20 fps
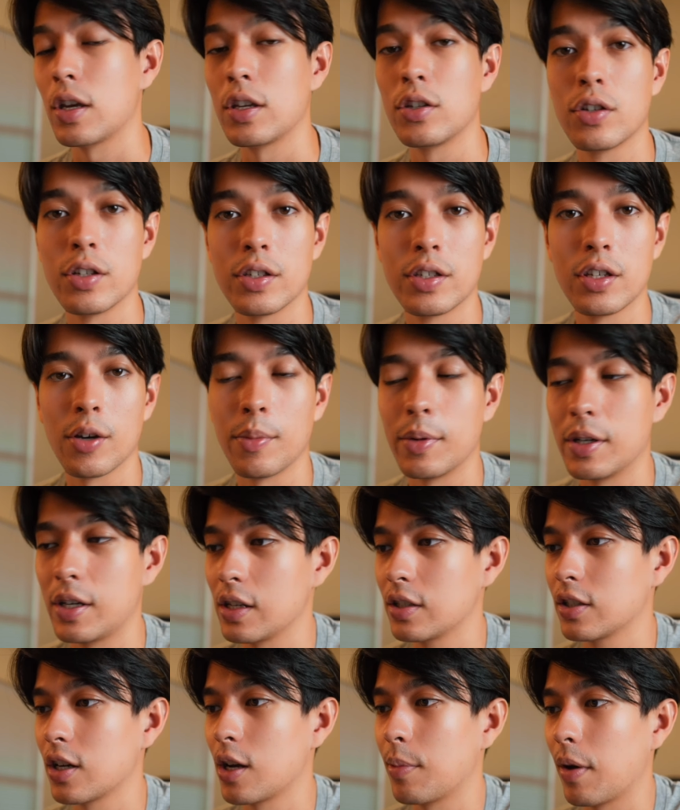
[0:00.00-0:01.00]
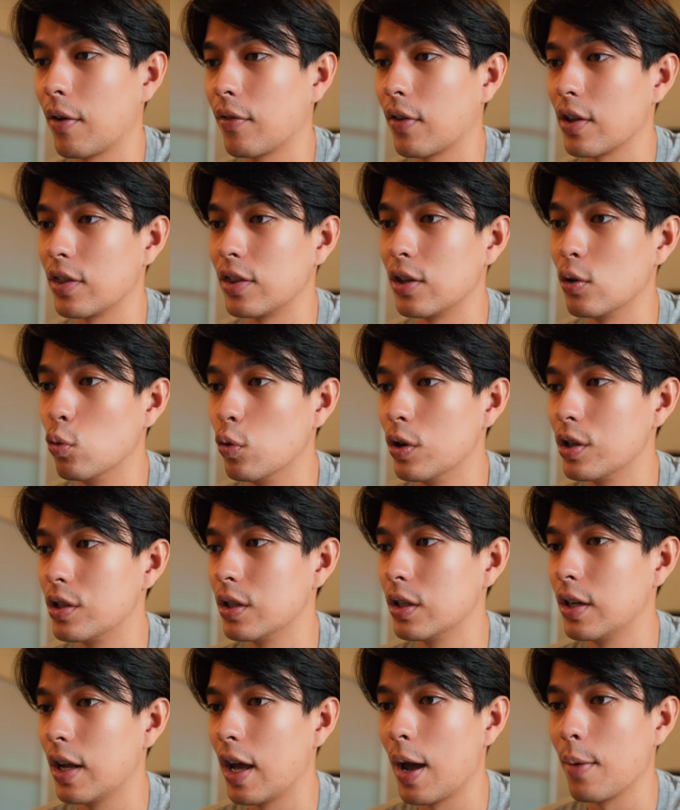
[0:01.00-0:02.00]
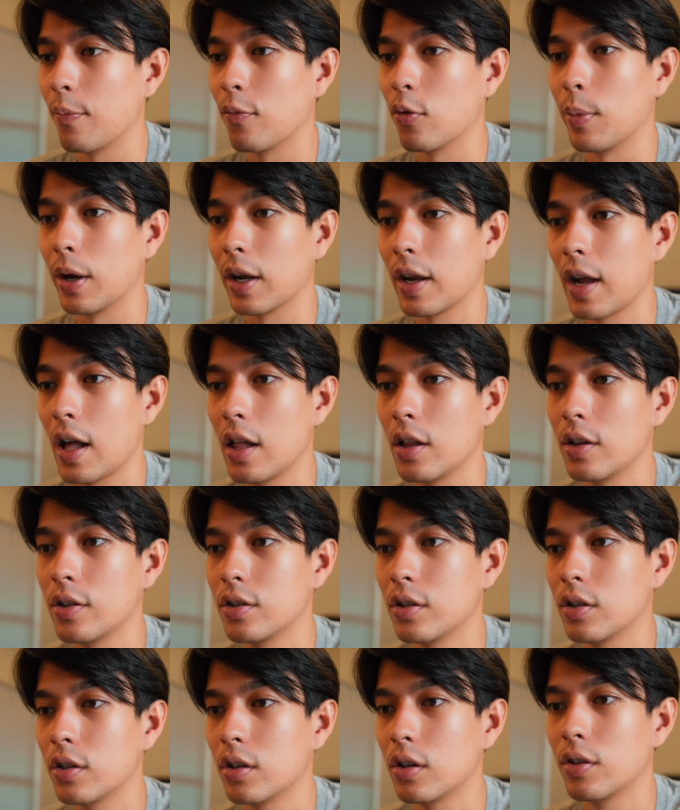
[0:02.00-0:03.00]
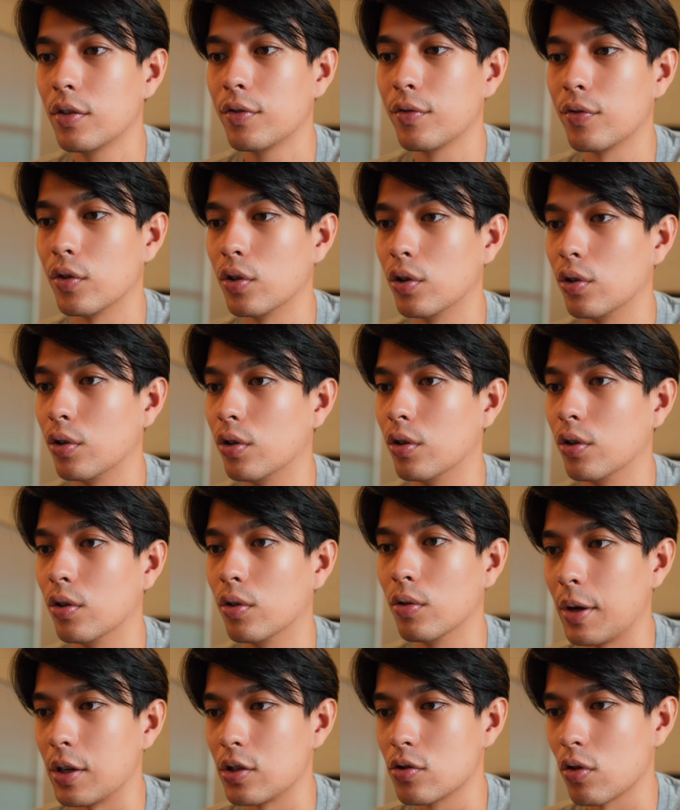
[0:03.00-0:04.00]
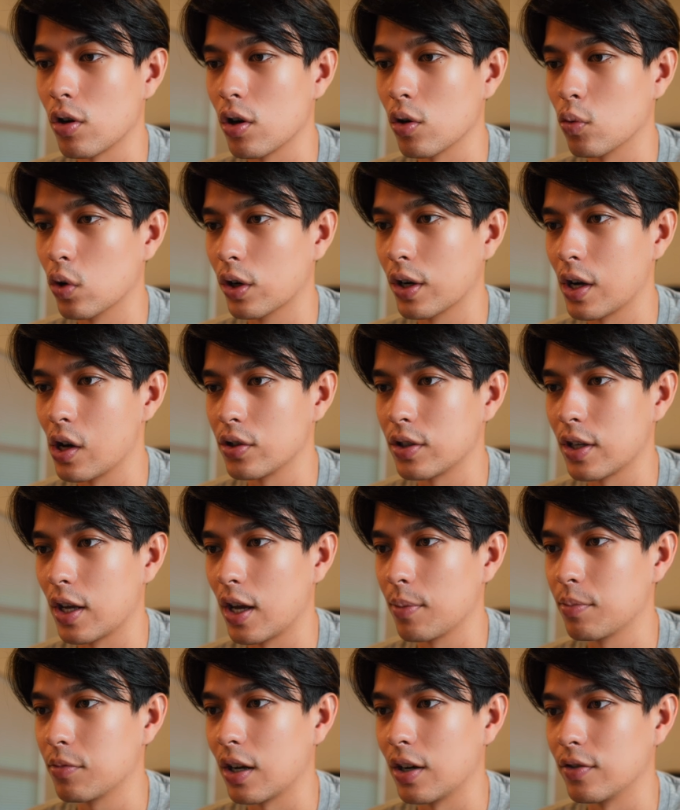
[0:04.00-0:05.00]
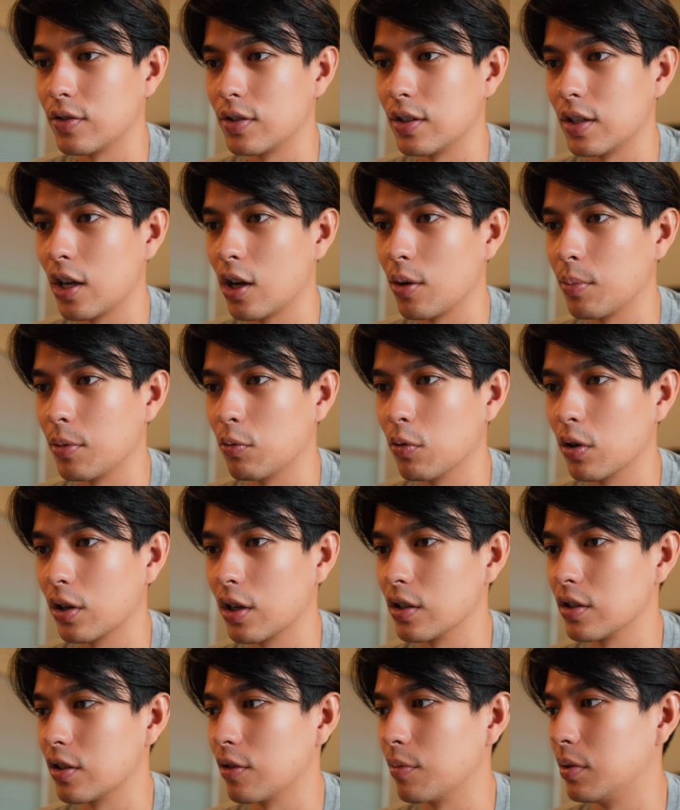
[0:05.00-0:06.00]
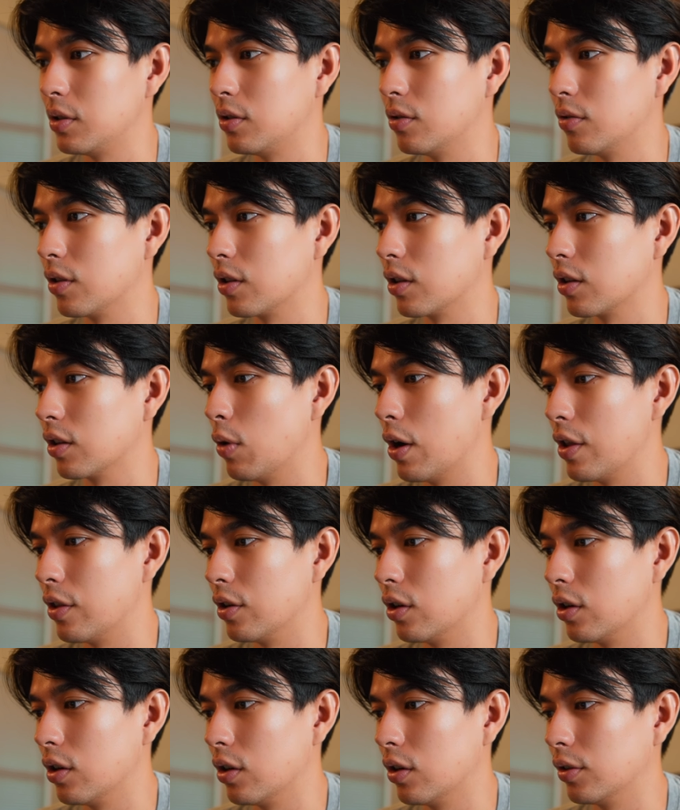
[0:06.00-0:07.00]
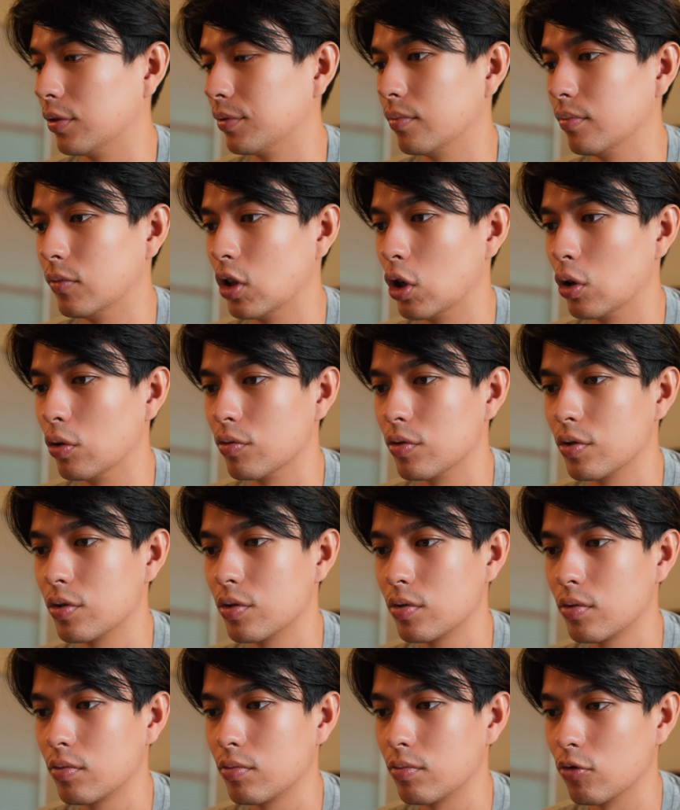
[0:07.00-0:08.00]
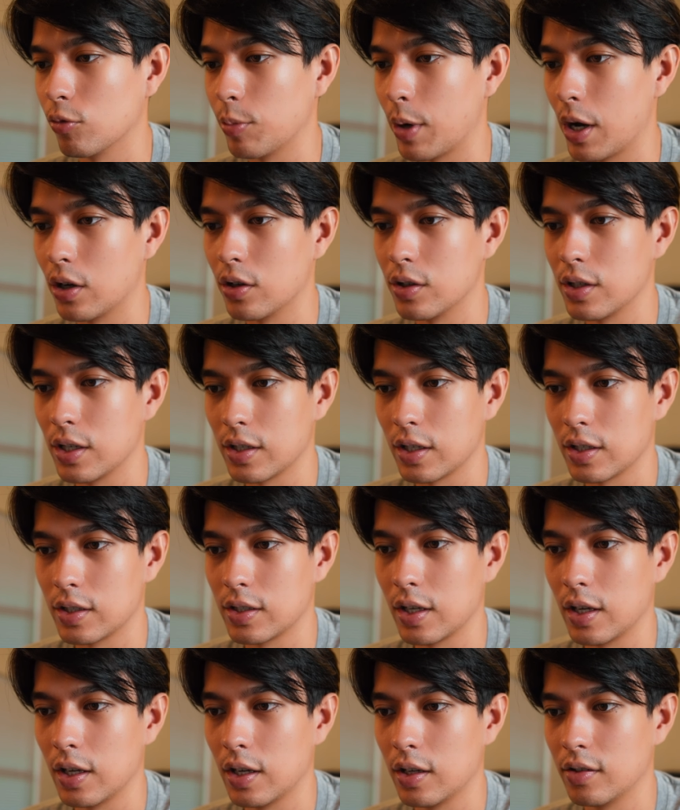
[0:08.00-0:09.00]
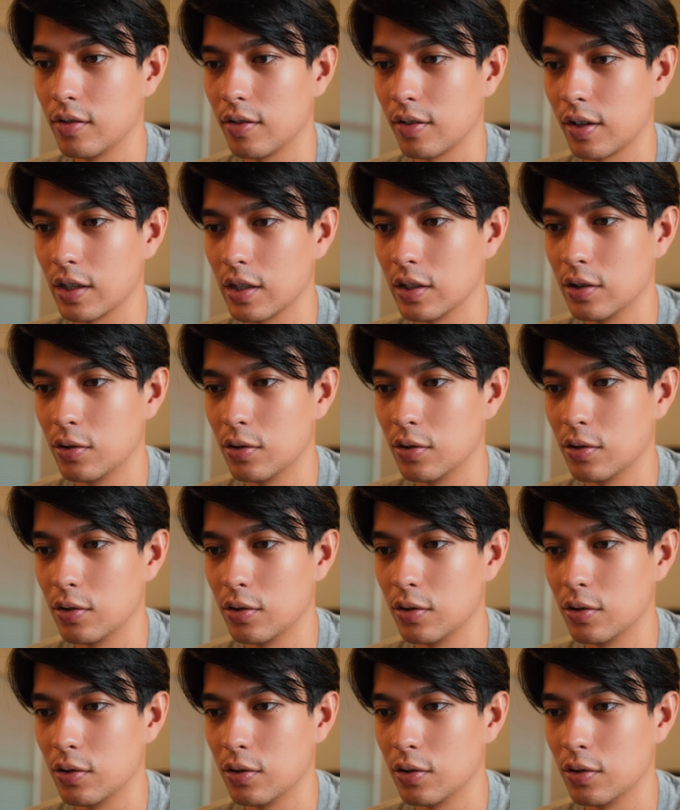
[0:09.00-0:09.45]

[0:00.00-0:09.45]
As you can see on my desktop, I've got the widget app for my calendar, for my strong workouts app, kind of see how many workouts I've been doing, weather, notes, reminders, as I said, I got the